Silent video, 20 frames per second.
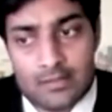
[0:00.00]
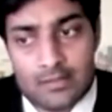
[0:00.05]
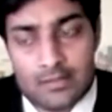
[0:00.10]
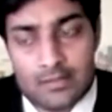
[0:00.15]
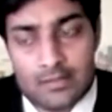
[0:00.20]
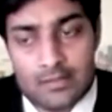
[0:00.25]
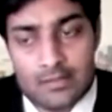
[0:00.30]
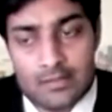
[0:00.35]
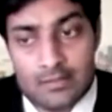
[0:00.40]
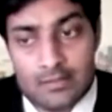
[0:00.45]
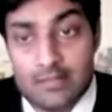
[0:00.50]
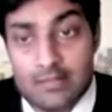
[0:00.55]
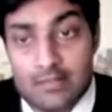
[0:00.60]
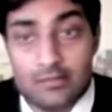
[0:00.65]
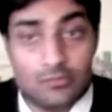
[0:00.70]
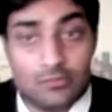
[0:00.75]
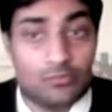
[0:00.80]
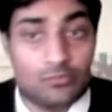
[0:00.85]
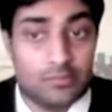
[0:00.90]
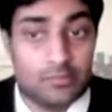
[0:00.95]
in Indian
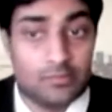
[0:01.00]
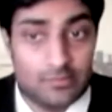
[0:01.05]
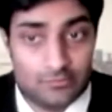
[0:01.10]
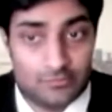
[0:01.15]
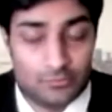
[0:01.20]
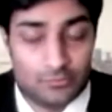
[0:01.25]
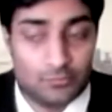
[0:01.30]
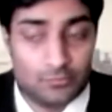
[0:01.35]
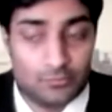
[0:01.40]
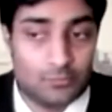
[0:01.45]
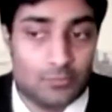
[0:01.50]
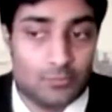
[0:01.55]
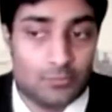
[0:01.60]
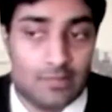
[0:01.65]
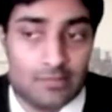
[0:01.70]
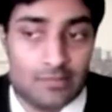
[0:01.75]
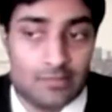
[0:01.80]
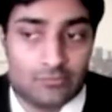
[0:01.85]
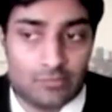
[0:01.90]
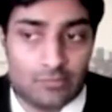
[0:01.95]
rupees.
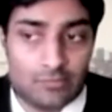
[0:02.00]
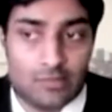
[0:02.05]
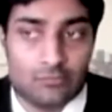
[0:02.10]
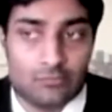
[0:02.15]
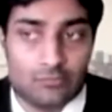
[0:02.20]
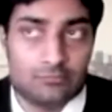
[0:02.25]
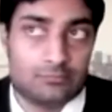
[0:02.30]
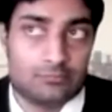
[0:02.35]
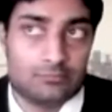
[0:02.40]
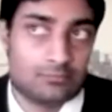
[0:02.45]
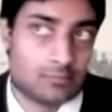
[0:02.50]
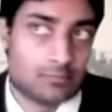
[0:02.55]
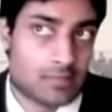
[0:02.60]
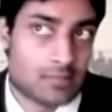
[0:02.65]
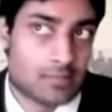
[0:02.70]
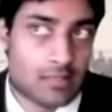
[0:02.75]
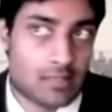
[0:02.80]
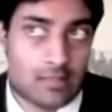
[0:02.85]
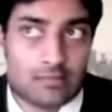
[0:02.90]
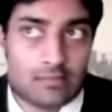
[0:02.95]
That's around
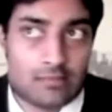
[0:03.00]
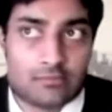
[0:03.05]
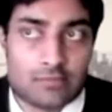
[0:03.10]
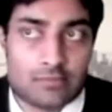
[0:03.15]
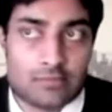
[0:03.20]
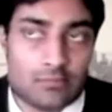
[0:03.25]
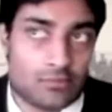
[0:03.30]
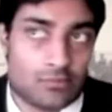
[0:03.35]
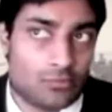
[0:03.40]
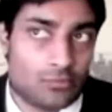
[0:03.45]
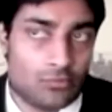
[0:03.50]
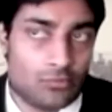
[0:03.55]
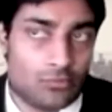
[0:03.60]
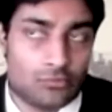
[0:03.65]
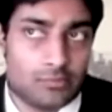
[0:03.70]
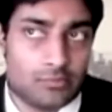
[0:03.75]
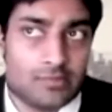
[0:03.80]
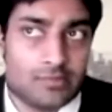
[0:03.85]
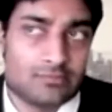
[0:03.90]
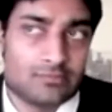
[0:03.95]
7 crore
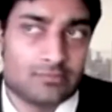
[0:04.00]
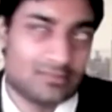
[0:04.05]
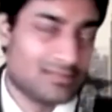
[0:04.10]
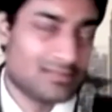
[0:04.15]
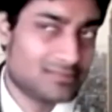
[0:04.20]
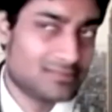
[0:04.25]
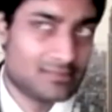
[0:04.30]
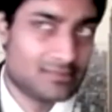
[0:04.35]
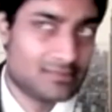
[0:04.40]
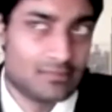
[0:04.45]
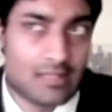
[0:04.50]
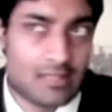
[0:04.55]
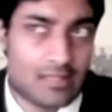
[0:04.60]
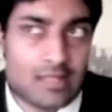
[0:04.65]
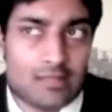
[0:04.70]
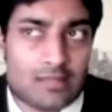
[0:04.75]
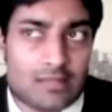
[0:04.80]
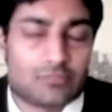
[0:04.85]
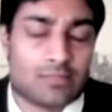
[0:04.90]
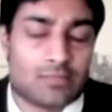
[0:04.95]
rupees. I think
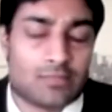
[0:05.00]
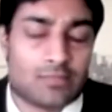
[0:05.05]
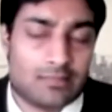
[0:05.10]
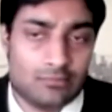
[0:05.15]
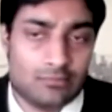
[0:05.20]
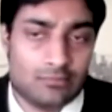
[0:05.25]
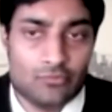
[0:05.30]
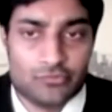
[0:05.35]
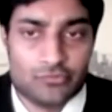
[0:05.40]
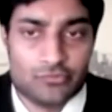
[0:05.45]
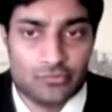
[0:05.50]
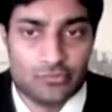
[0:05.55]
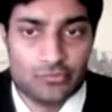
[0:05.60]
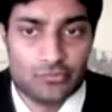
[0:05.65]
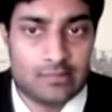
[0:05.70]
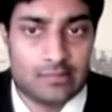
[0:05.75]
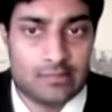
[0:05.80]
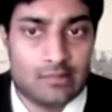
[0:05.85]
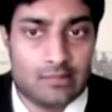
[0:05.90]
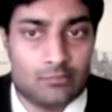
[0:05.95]
it's very close to
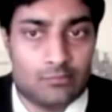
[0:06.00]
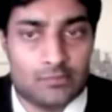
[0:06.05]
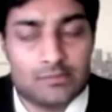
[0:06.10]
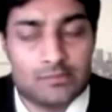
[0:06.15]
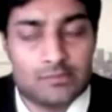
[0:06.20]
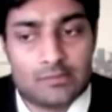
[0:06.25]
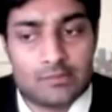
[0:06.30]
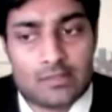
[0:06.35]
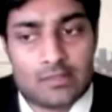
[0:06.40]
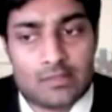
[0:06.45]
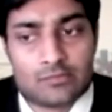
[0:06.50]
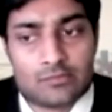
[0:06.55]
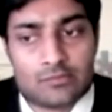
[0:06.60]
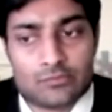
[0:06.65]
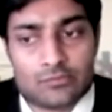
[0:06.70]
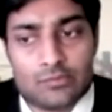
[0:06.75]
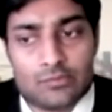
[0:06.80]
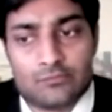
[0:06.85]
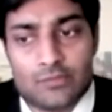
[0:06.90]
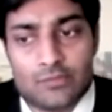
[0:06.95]
that number. So
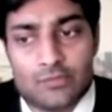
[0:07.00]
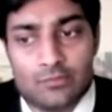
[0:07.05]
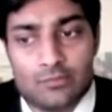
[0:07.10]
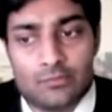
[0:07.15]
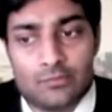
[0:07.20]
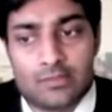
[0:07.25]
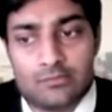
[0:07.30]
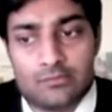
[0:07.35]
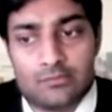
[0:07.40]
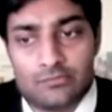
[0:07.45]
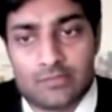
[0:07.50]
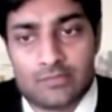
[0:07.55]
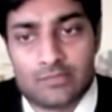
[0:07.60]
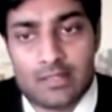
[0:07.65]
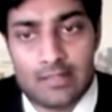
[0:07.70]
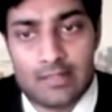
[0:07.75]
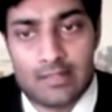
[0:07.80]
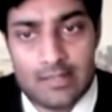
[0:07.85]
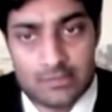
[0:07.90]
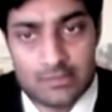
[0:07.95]
if you're looking to start a
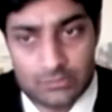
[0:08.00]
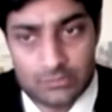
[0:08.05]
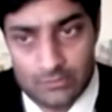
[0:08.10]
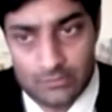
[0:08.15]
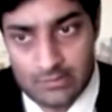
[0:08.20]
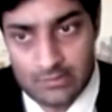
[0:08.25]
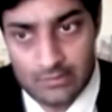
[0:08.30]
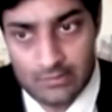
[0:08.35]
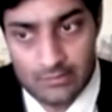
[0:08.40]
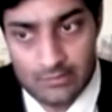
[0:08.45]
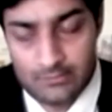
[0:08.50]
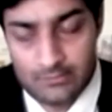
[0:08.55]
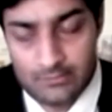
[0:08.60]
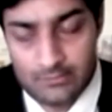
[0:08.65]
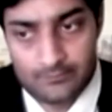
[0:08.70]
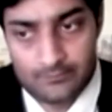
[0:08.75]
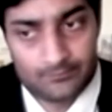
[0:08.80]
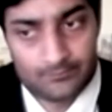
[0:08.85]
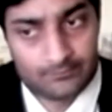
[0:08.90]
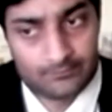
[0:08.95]
hedge fund here
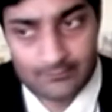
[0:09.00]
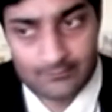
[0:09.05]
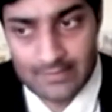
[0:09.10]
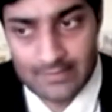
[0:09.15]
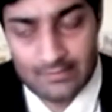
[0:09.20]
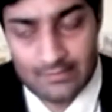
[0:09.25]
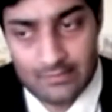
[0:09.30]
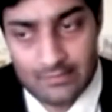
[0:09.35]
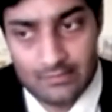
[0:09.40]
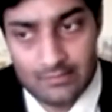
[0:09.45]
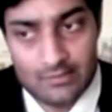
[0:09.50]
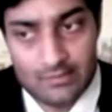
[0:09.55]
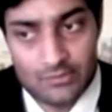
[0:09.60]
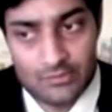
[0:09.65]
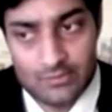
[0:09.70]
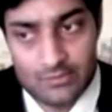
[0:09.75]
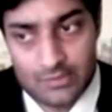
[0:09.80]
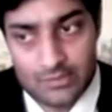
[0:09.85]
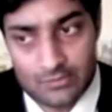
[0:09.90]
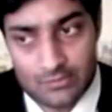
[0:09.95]
in India, you
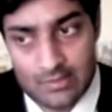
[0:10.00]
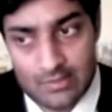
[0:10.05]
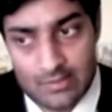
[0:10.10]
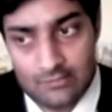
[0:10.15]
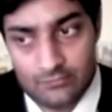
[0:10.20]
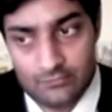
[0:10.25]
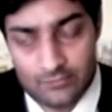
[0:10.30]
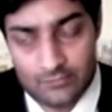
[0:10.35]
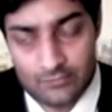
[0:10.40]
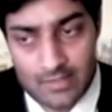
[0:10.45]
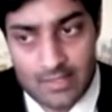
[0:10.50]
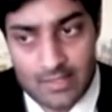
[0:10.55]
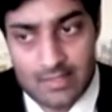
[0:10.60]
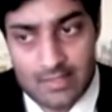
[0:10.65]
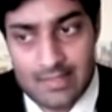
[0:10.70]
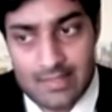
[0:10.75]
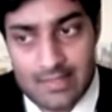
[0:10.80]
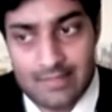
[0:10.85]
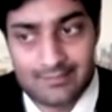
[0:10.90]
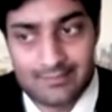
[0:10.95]
need to have
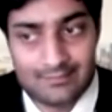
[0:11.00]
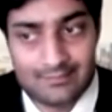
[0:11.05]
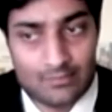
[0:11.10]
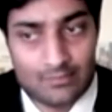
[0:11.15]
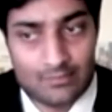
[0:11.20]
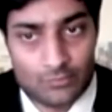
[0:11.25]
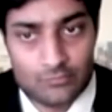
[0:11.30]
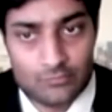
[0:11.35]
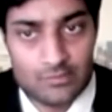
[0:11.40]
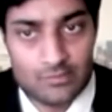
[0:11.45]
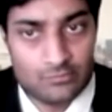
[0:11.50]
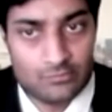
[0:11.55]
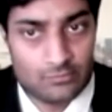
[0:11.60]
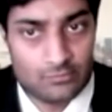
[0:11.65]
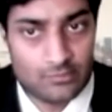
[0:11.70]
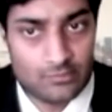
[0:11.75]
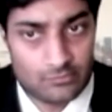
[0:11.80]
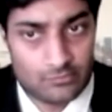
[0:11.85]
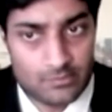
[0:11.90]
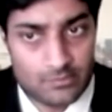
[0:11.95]
X number of years of
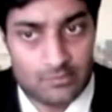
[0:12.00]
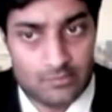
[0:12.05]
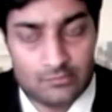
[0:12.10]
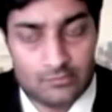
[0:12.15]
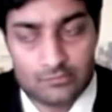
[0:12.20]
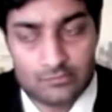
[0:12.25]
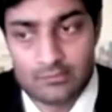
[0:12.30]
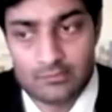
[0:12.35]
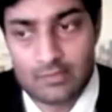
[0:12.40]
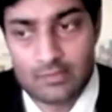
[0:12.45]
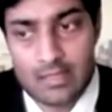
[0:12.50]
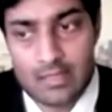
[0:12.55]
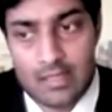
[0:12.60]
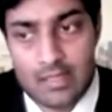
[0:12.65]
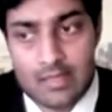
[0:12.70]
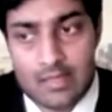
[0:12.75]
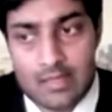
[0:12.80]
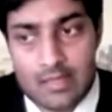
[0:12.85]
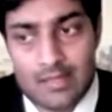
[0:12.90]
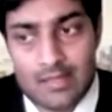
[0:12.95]
experience.
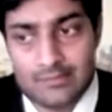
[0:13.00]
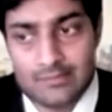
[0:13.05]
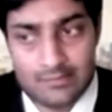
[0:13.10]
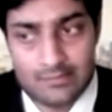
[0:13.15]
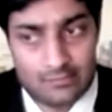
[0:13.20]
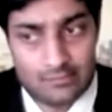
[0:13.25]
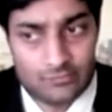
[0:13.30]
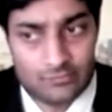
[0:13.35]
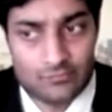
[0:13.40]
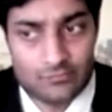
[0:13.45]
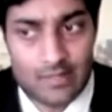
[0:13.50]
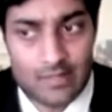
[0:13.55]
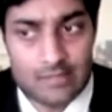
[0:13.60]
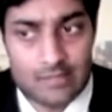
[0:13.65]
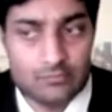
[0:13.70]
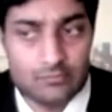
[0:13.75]
I think it's 5.